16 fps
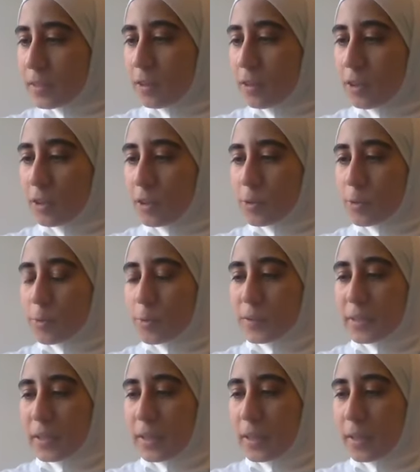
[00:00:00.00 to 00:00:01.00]

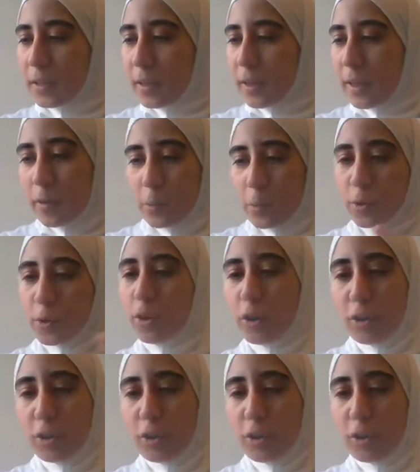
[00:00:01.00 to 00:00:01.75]
CEOs, like, we're